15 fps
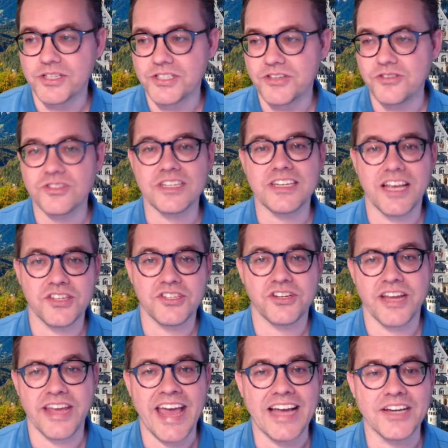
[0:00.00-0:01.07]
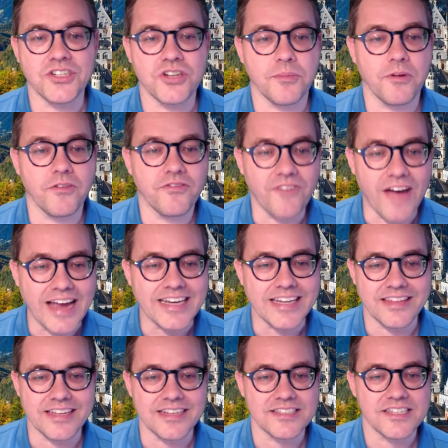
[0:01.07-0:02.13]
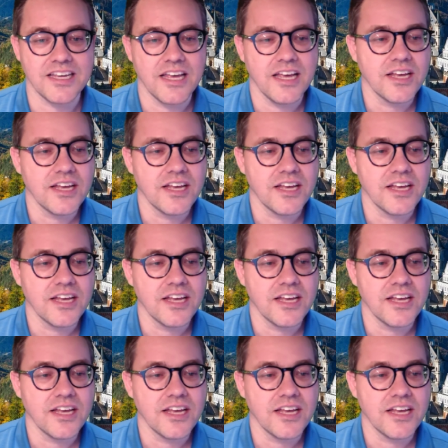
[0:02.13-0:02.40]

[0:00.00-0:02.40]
Susan, yesterday had trouble finding this.